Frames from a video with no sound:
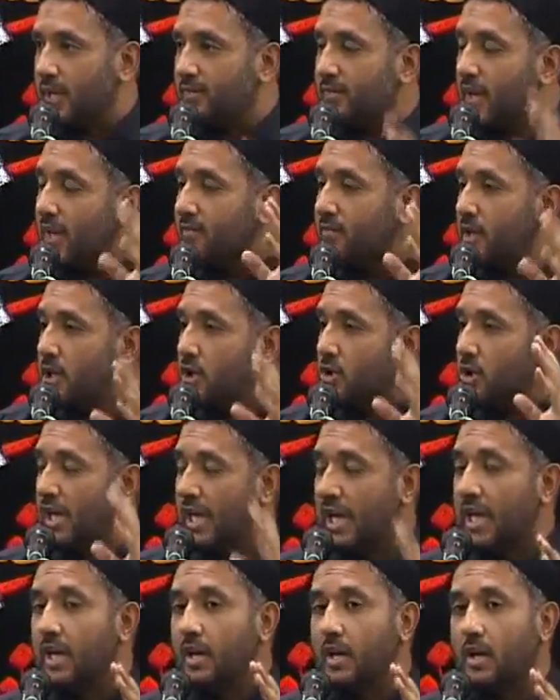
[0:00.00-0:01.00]
if ever you
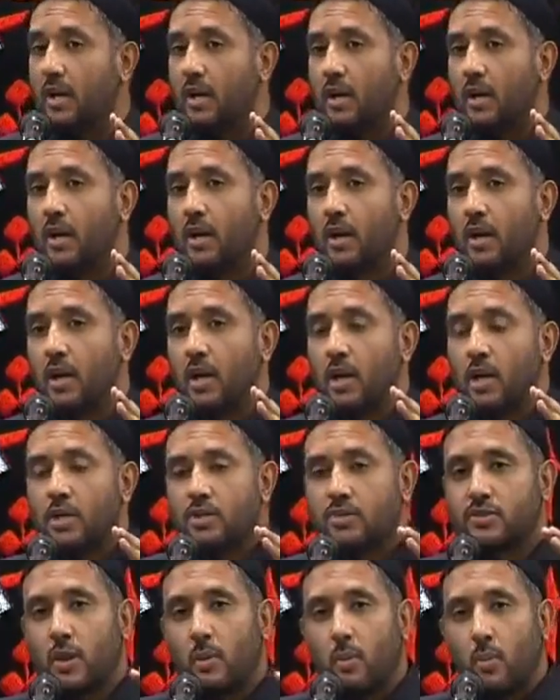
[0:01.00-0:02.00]
hear
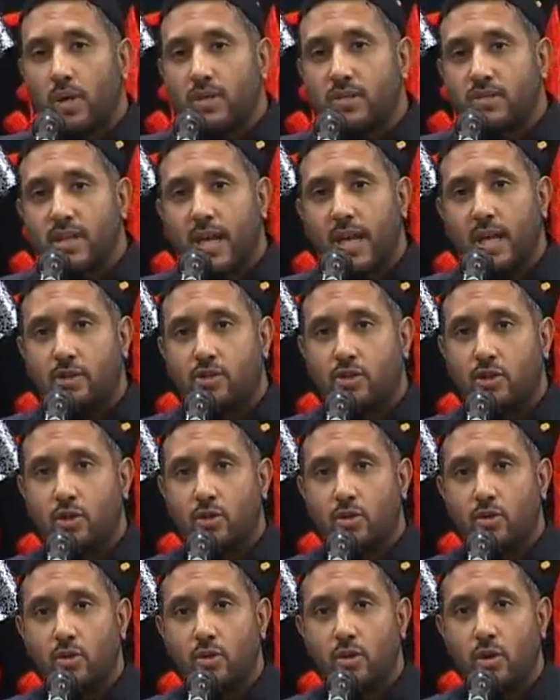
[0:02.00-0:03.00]
someone say to
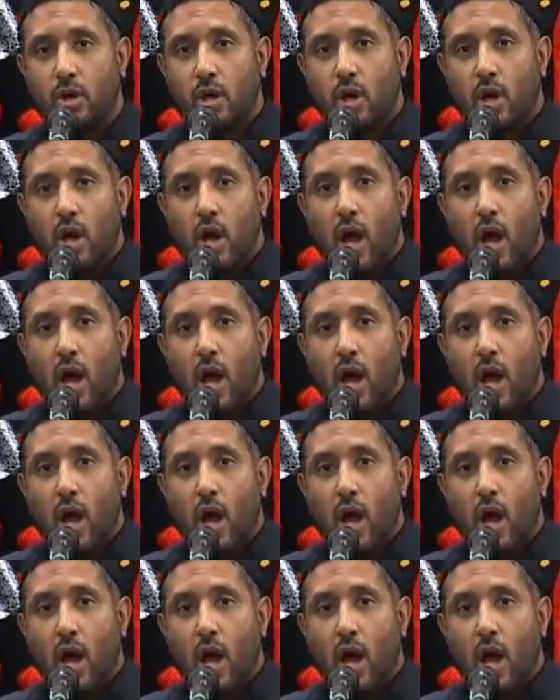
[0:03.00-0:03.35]
you,